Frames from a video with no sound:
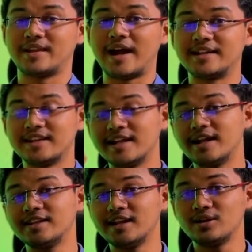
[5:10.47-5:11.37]
and then
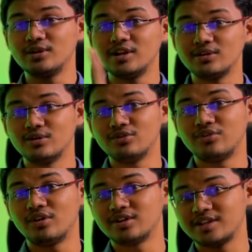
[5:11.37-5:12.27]
and then only go
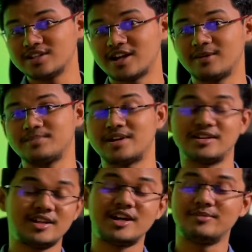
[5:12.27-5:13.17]
for these apps
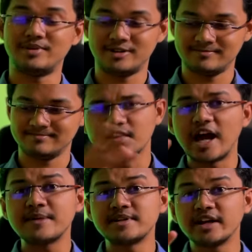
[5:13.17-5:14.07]
and their ipad the
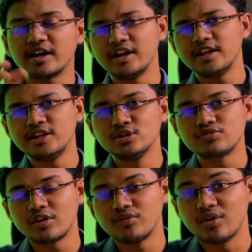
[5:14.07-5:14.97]
apps that I currently use
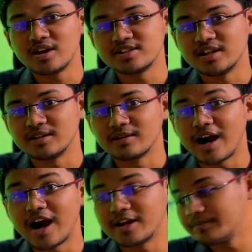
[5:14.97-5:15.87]
for focusing
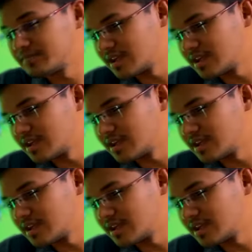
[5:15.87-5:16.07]
are